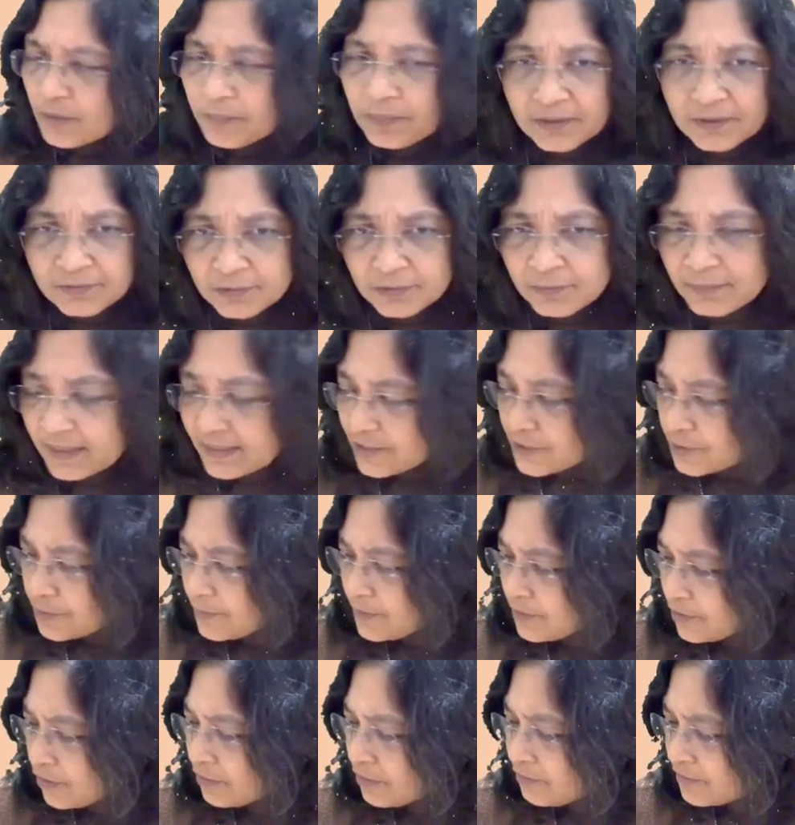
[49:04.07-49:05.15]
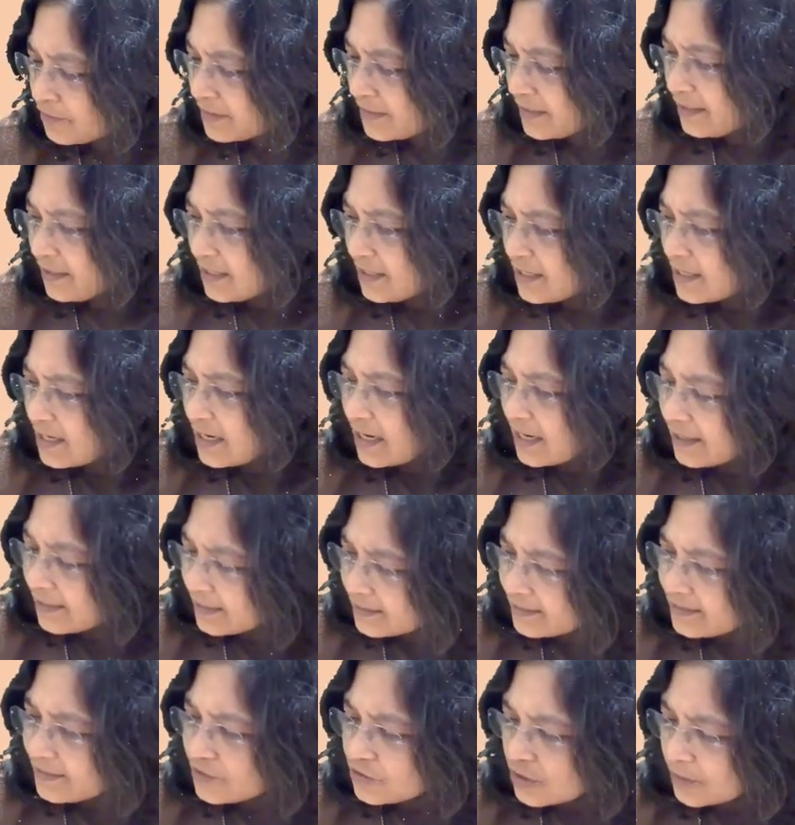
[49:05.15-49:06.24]
top level management, not within,
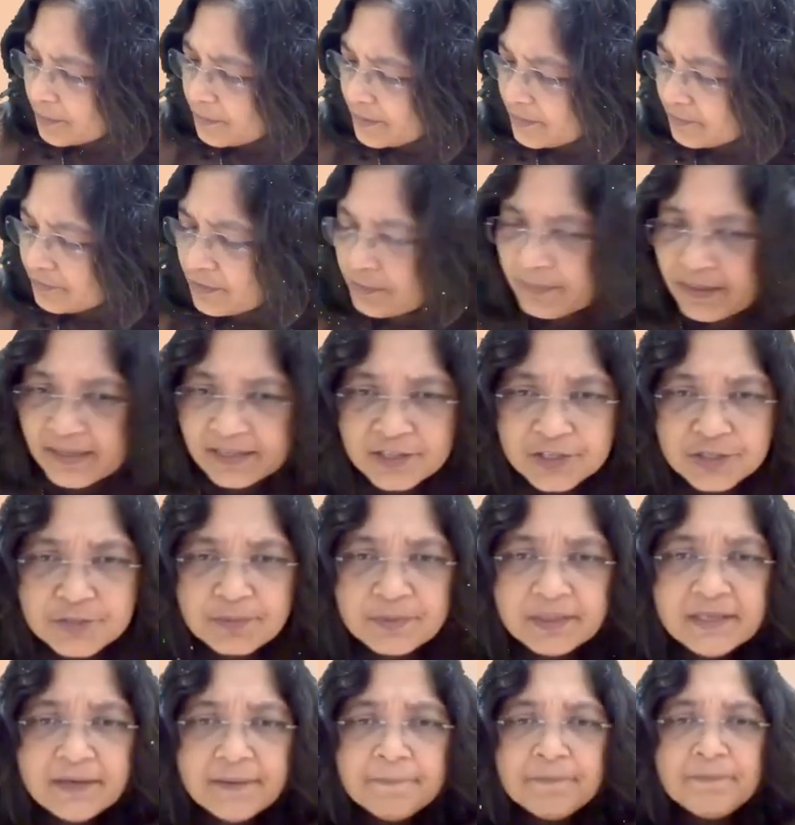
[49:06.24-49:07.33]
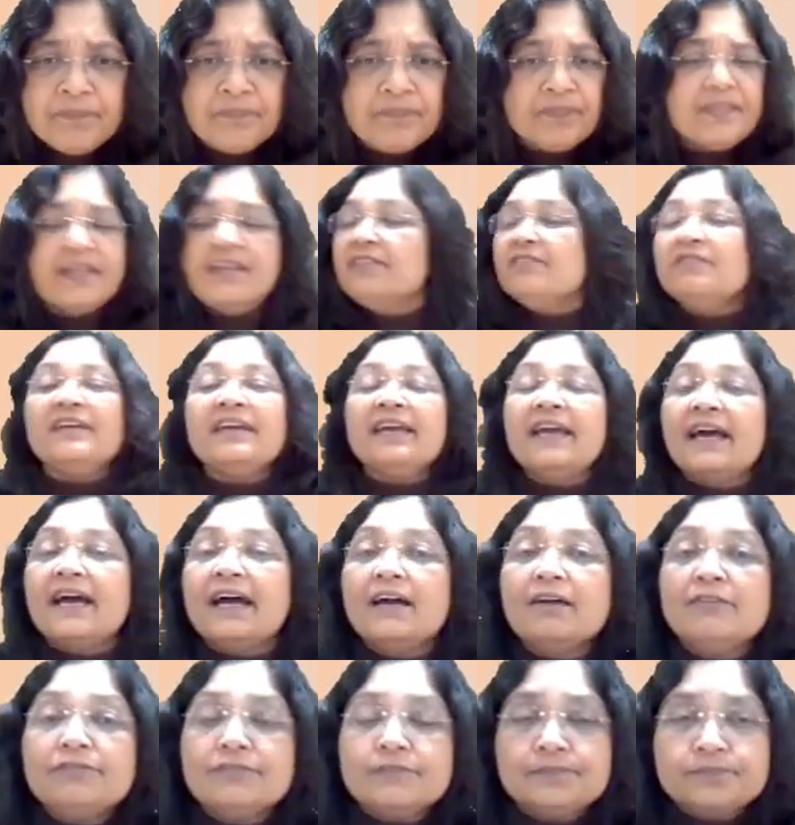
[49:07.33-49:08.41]
under the top level management, then we
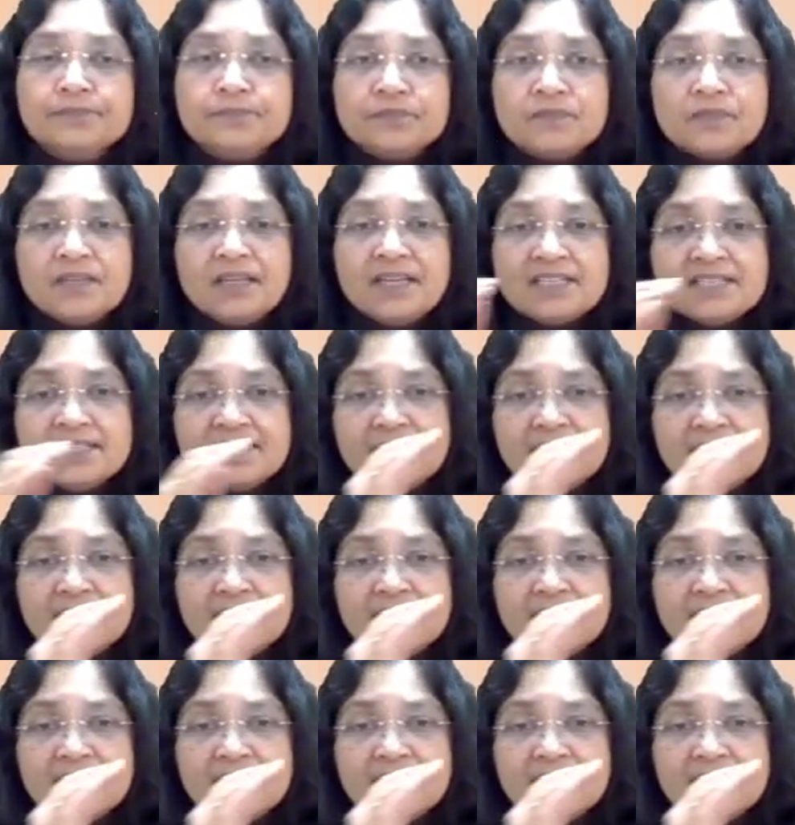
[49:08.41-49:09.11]
have, let's